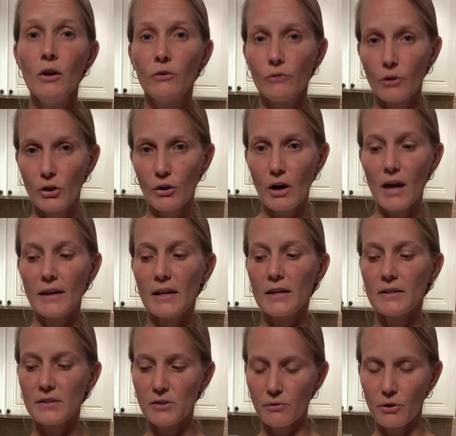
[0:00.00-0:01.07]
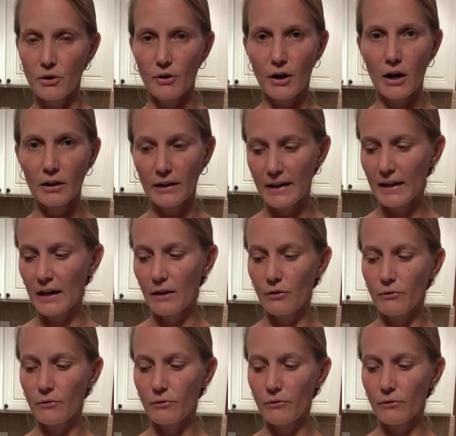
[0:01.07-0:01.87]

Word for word: throw your onions, throw your garlic in,